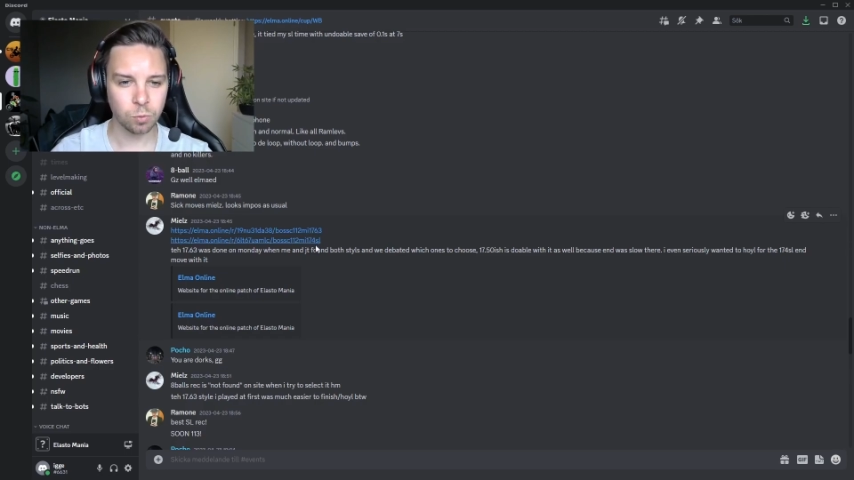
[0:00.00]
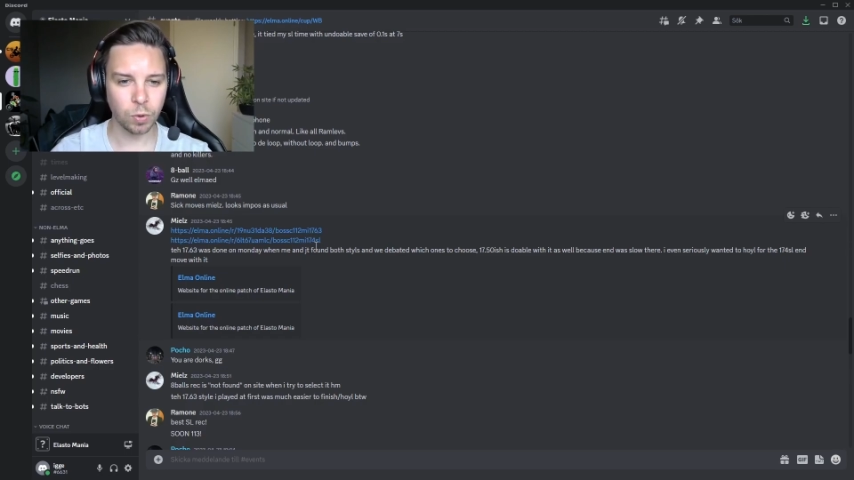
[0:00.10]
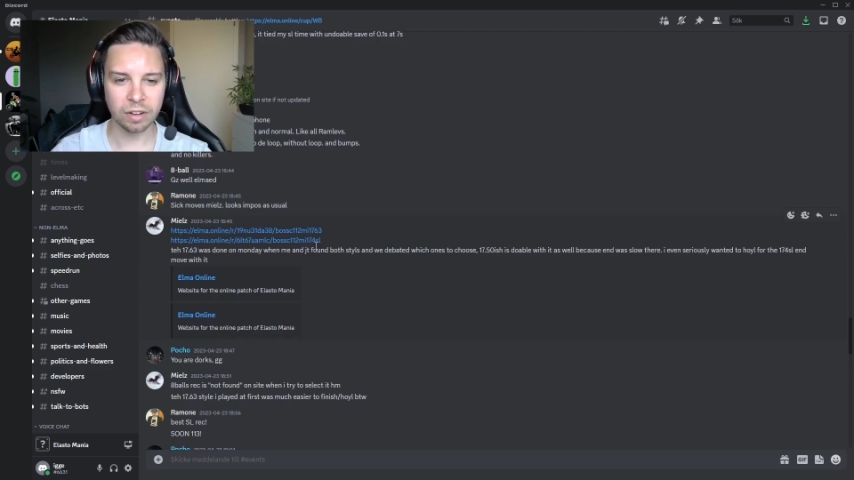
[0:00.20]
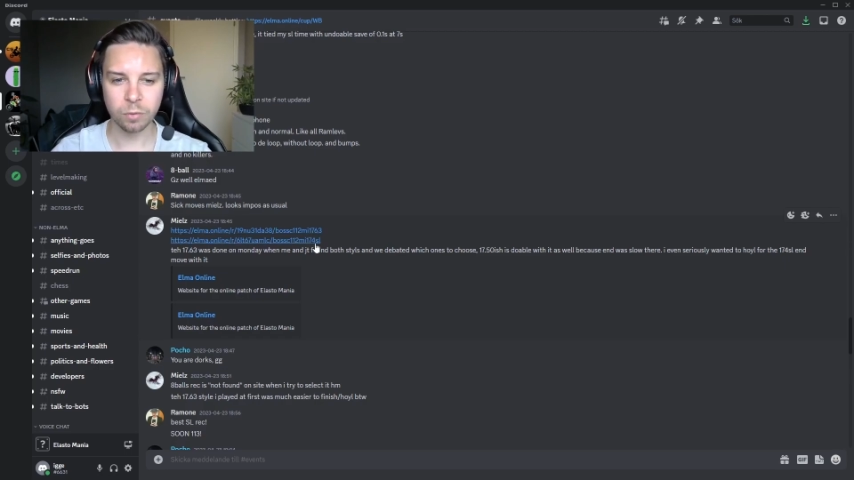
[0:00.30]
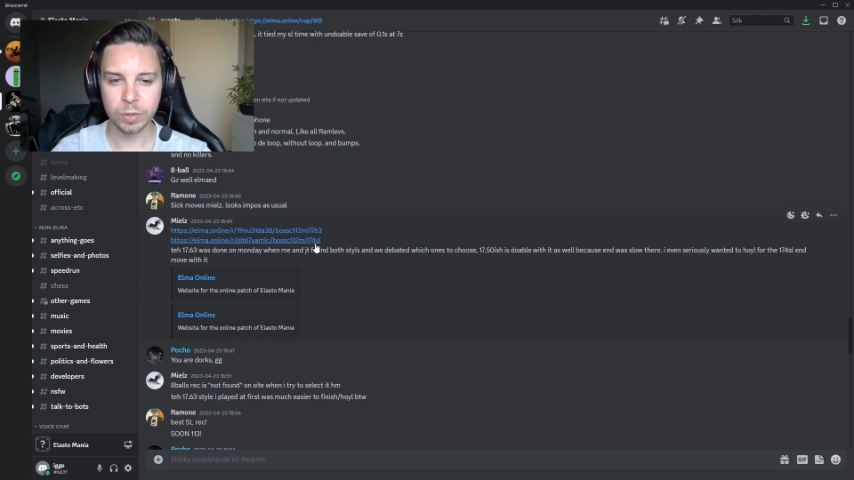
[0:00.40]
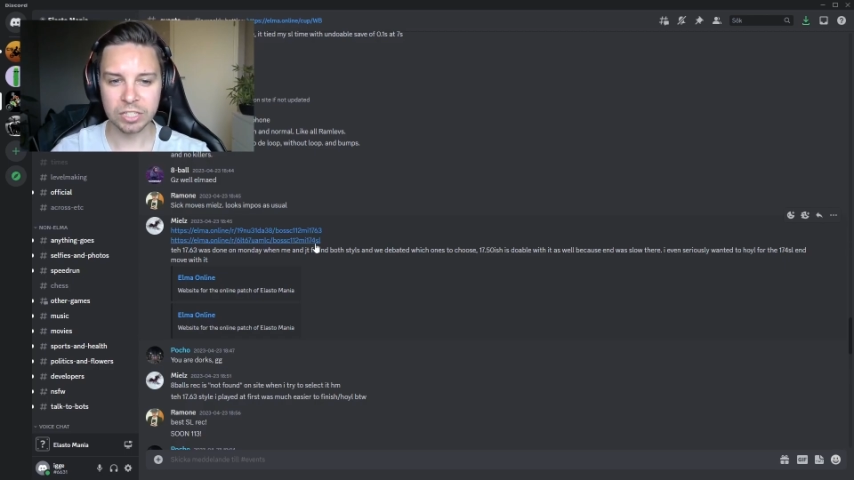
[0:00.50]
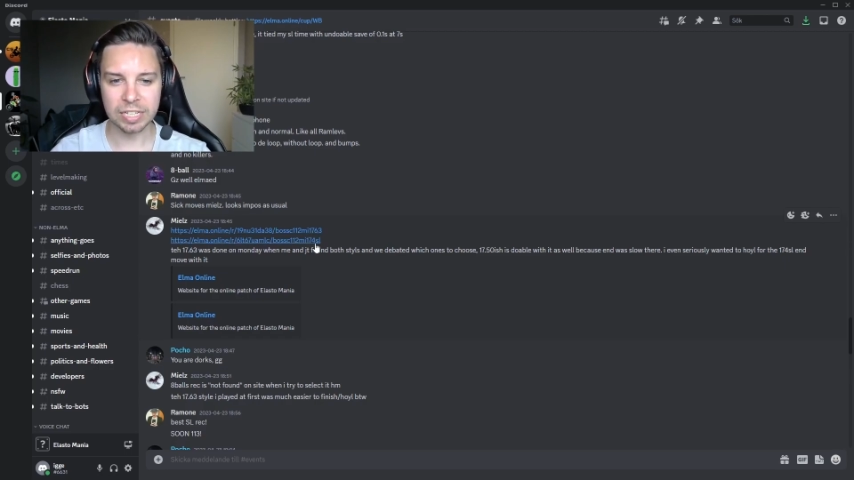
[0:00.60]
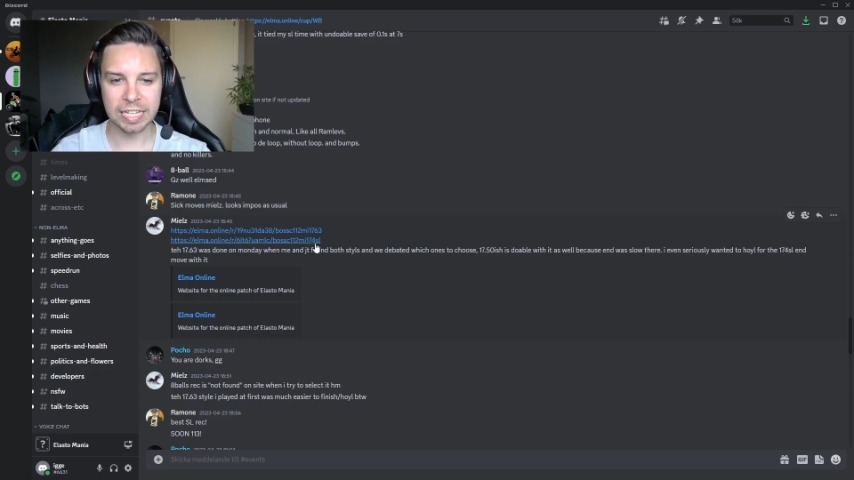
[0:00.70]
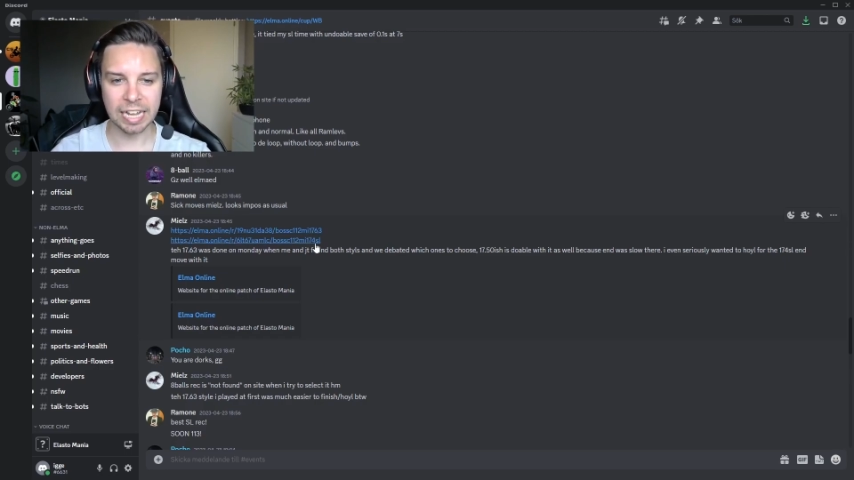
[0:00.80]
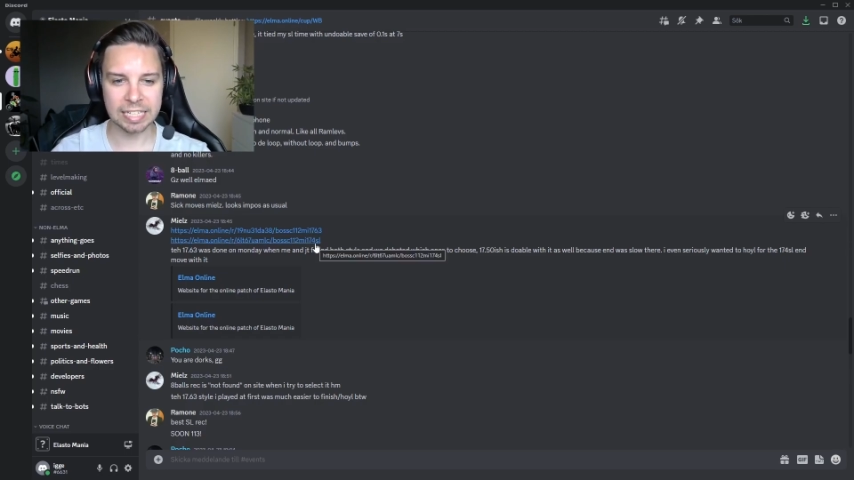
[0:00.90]
one of which
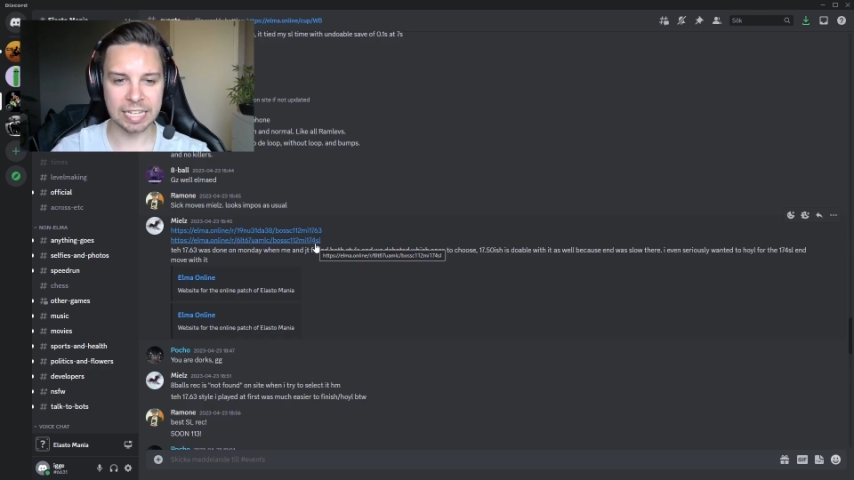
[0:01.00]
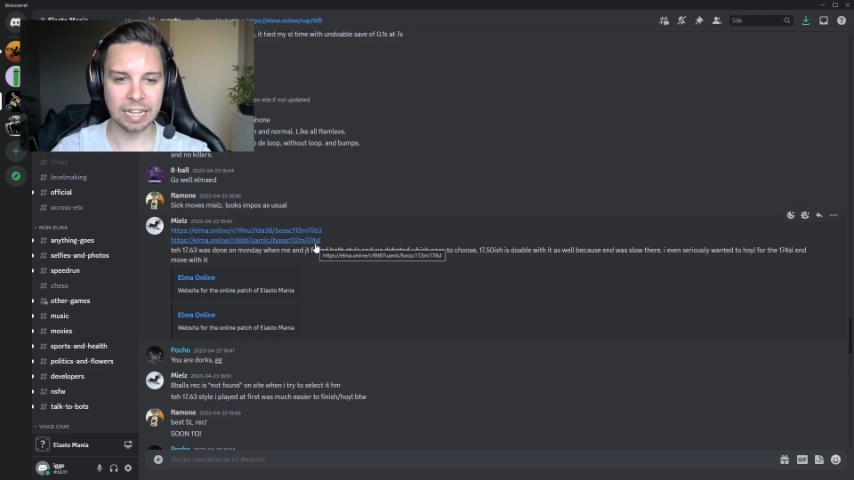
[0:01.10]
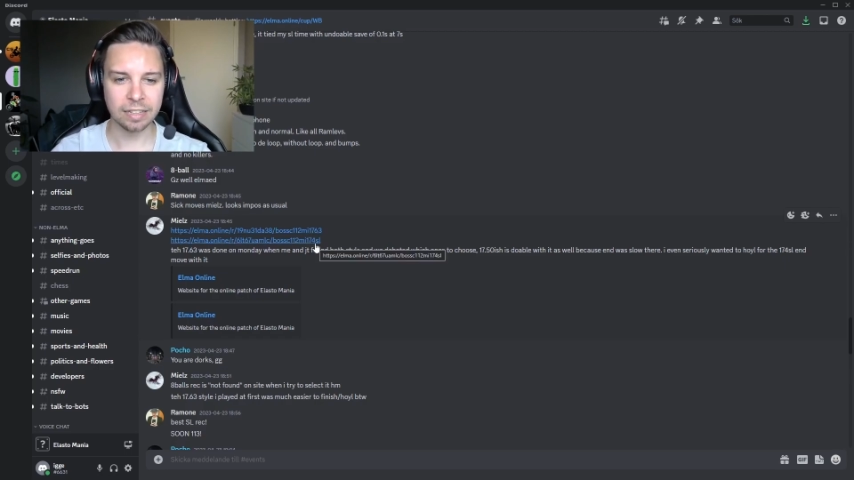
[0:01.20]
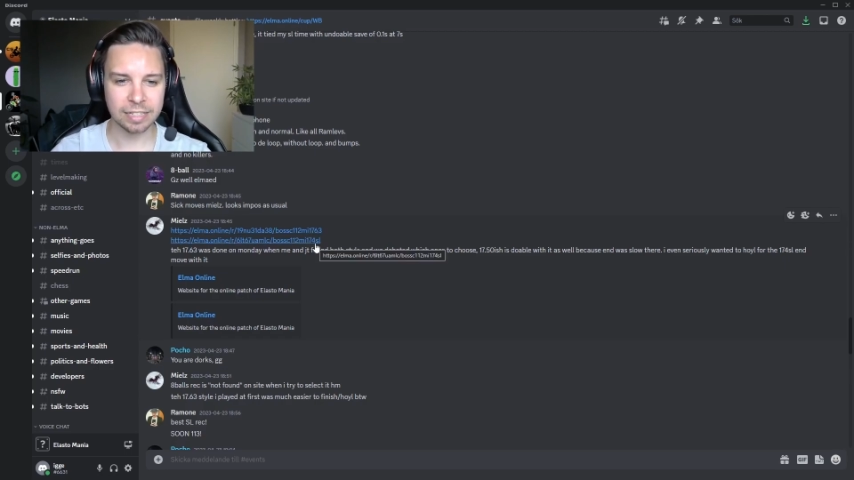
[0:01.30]
is SL